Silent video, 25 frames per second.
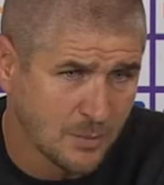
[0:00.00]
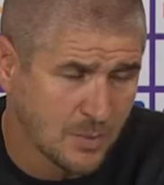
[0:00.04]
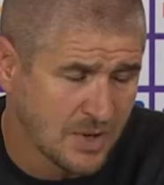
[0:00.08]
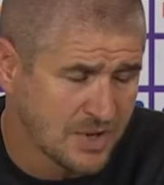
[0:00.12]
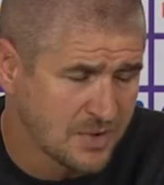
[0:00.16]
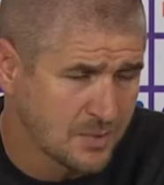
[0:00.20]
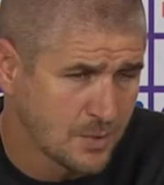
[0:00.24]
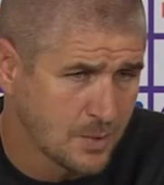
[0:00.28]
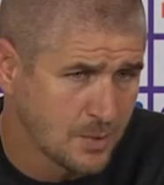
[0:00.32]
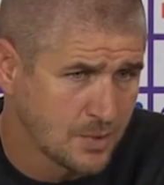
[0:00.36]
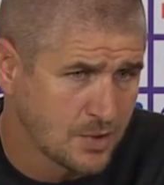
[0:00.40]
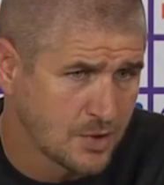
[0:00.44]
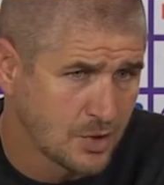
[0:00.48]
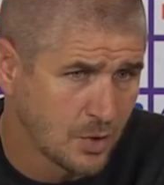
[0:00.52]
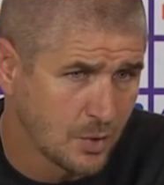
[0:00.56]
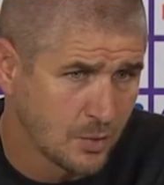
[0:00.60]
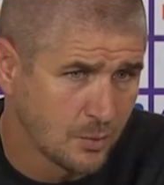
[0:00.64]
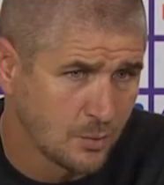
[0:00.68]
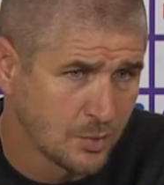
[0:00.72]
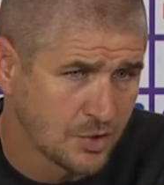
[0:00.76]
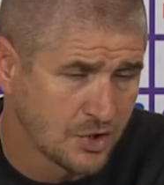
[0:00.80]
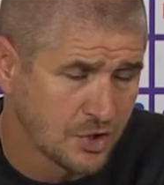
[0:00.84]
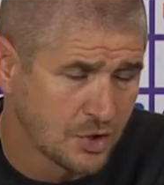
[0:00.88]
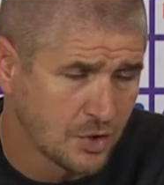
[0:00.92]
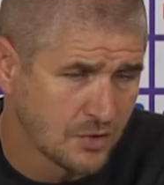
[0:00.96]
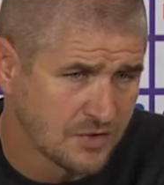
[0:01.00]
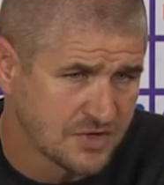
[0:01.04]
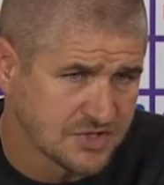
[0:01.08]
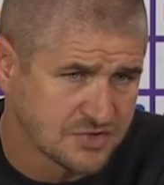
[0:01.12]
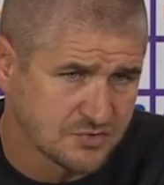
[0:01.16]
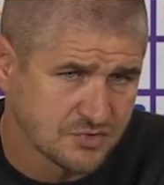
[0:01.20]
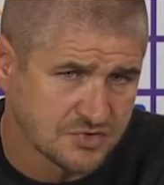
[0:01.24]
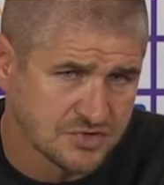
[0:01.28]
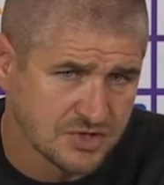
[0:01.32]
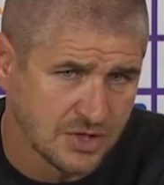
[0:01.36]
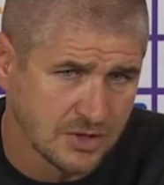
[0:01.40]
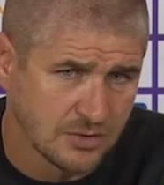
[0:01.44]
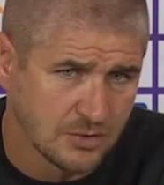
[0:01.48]
Whether we would have got this
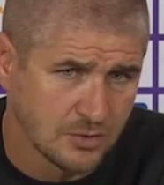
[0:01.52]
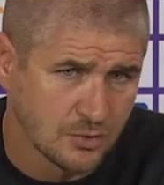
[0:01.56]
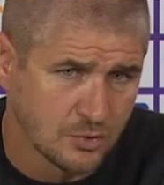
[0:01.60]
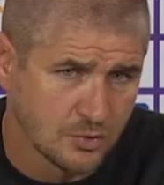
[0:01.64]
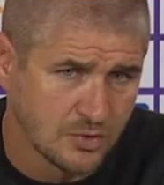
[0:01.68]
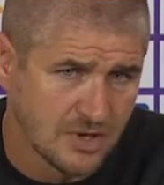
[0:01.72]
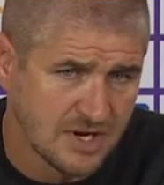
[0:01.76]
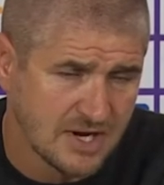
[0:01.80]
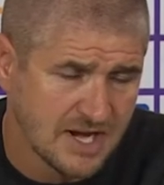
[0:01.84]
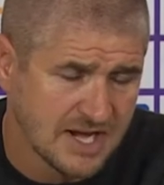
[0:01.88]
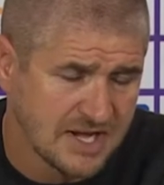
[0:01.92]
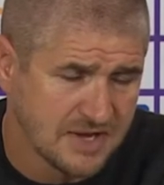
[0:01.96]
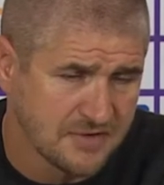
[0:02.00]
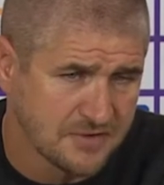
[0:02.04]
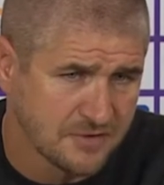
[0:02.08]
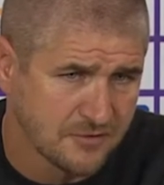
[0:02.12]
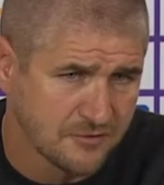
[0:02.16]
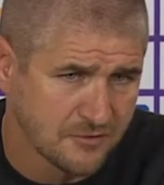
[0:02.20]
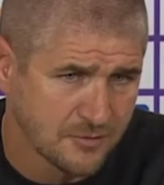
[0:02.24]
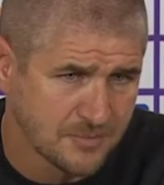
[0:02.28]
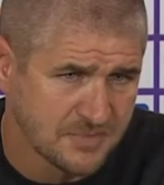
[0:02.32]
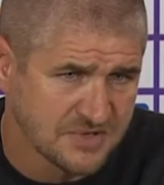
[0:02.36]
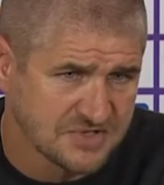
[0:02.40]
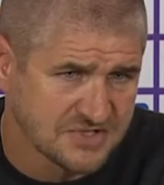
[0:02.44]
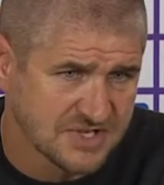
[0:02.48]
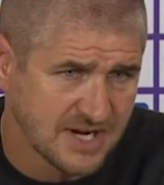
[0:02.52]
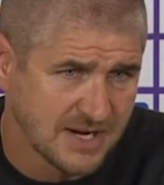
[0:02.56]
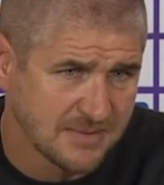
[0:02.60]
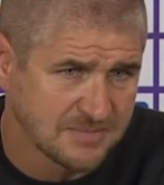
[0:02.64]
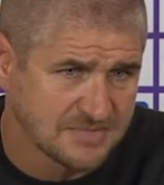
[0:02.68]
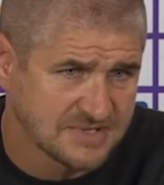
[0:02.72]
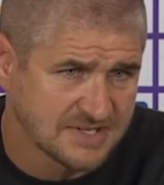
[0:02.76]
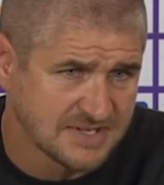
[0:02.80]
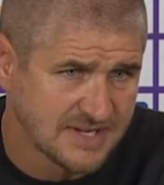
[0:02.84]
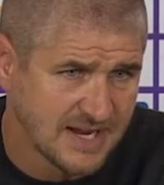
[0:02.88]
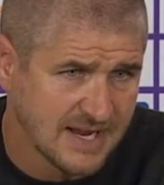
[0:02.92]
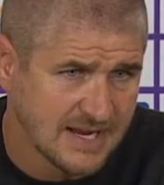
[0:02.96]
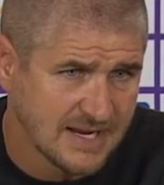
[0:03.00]
result or anything from this game
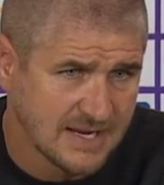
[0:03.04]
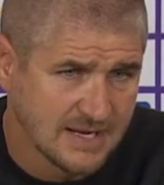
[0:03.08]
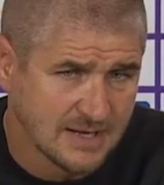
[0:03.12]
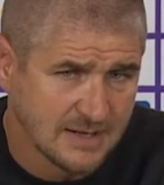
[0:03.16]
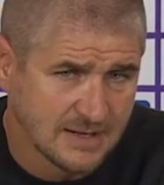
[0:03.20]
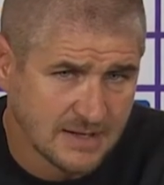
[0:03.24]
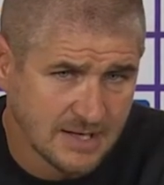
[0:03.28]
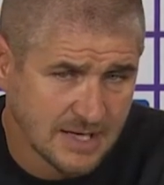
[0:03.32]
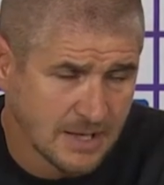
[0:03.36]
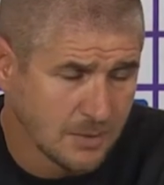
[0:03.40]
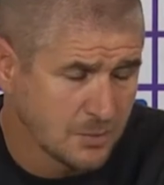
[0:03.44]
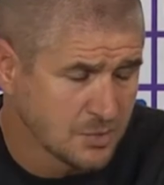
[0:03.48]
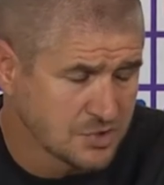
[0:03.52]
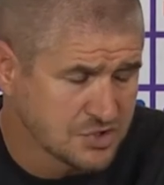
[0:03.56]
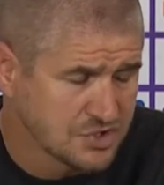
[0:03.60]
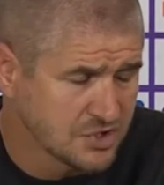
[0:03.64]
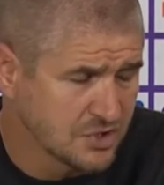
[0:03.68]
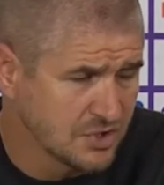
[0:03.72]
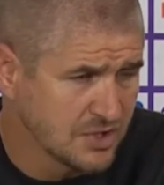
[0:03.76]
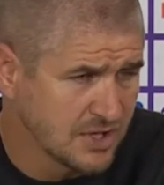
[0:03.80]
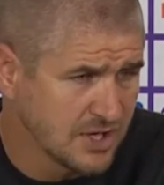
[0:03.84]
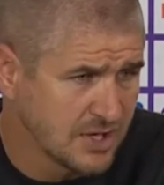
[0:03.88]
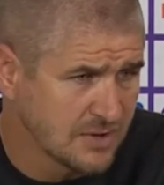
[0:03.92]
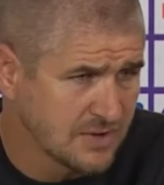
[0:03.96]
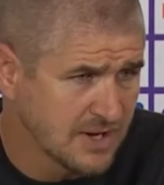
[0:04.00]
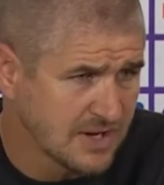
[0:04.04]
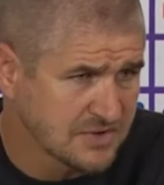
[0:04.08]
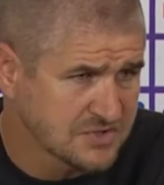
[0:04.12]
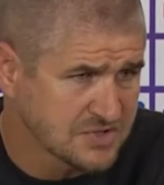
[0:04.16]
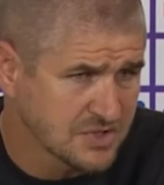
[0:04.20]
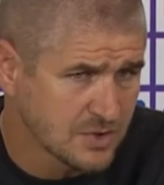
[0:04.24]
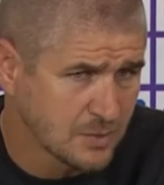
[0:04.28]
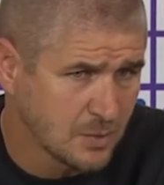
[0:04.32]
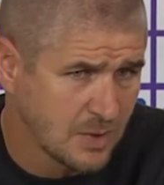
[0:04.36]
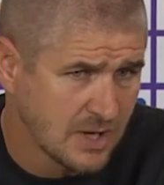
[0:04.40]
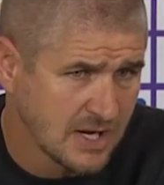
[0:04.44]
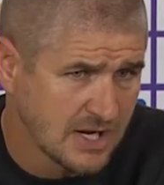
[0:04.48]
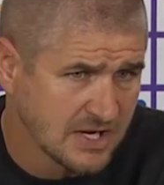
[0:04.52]
today, it would certainly go down to
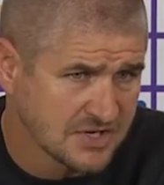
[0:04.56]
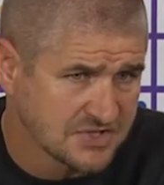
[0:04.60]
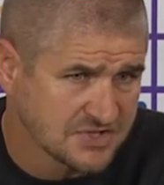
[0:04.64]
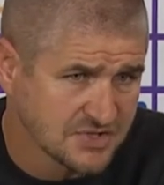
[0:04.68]
the wire.